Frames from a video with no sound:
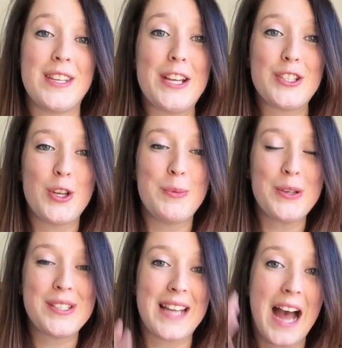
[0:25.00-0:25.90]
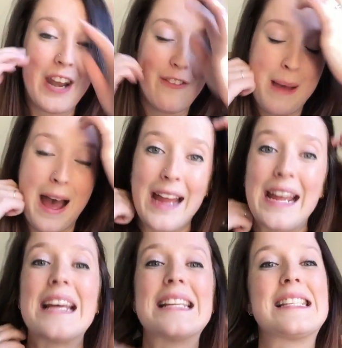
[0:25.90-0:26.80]
next two books are kind of
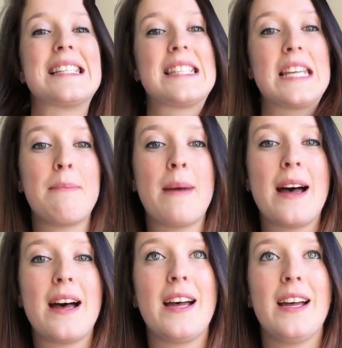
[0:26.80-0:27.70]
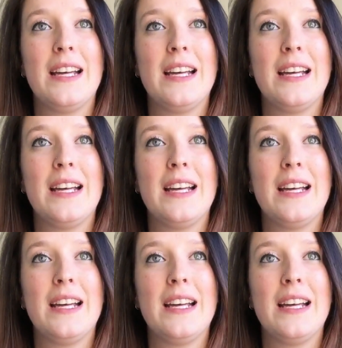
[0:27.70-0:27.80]
my cinema